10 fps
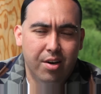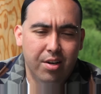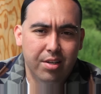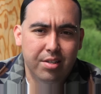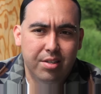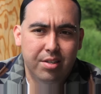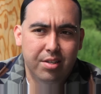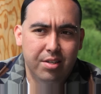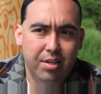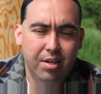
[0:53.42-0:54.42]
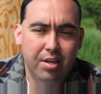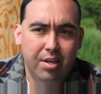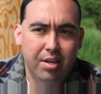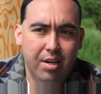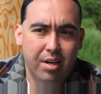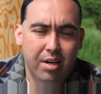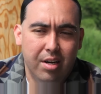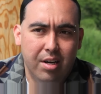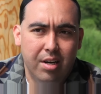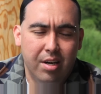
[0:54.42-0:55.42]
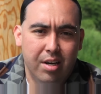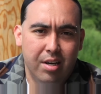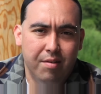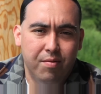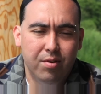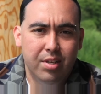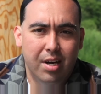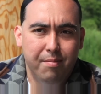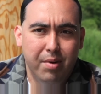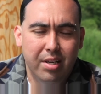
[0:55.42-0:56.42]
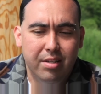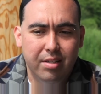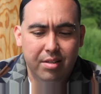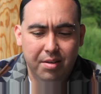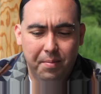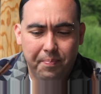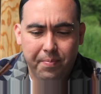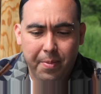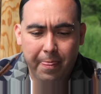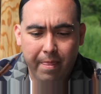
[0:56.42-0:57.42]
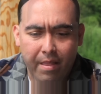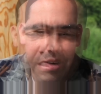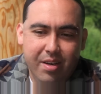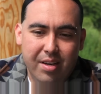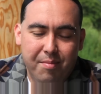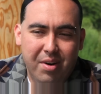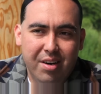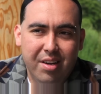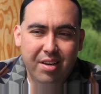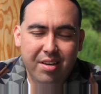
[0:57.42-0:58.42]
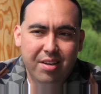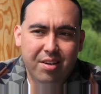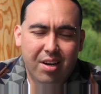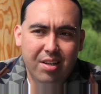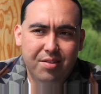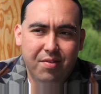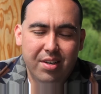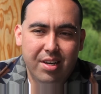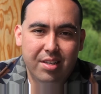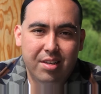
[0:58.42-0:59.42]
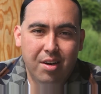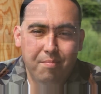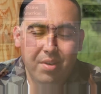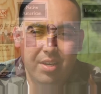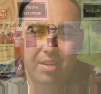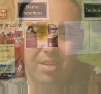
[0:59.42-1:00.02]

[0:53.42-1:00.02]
college on a full-time basis. American Indian College Fund has helped me